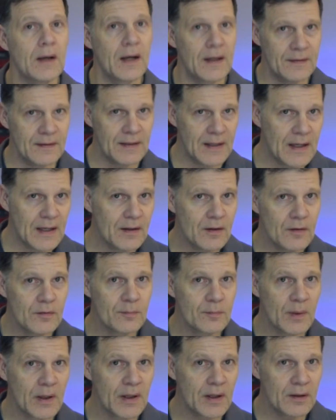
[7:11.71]
At the end
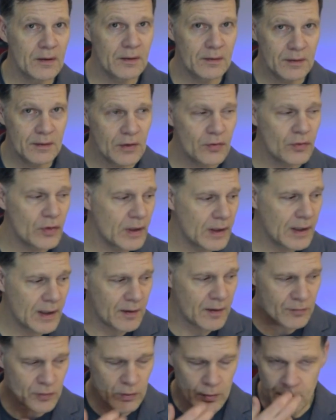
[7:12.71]
of my listening
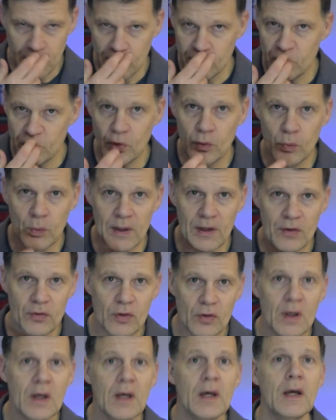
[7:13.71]
after about 2
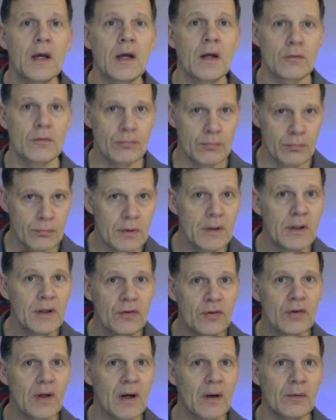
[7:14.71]
weeks, it
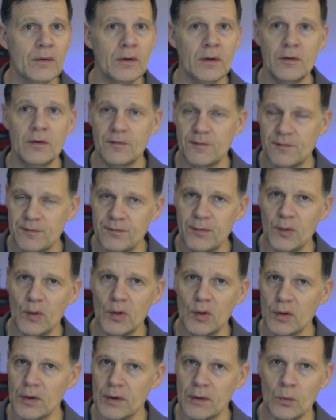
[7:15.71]
really sounded
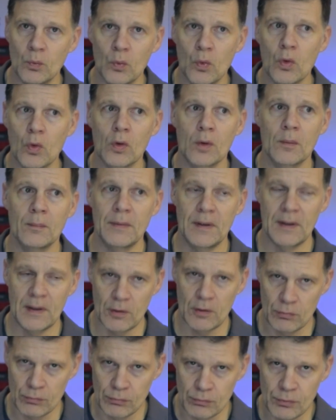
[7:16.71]
full and warm, and
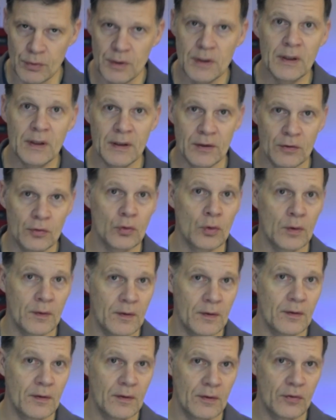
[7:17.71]
I really
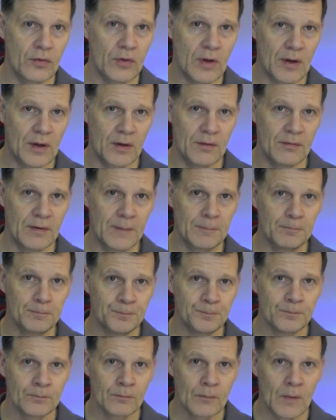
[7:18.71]
enjoyed the sound of it,
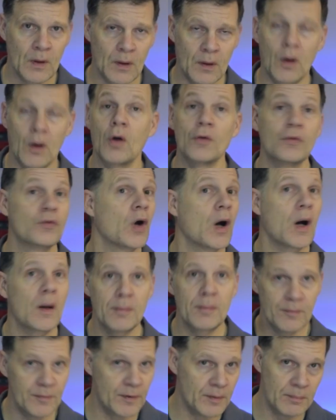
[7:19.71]
on
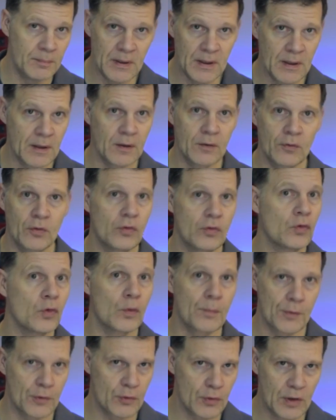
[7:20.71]
top of it being
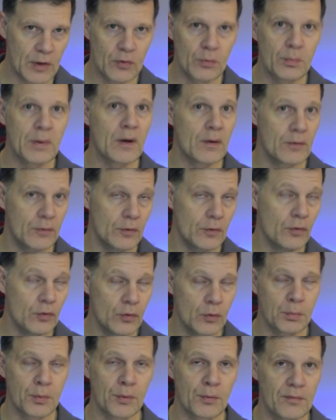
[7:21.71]
super transparent and
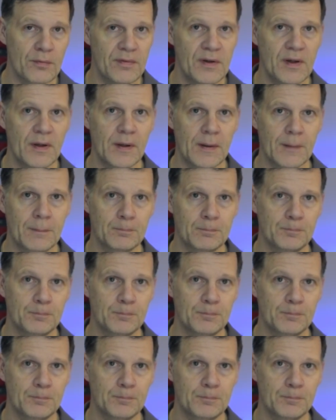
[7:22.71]
super revealing.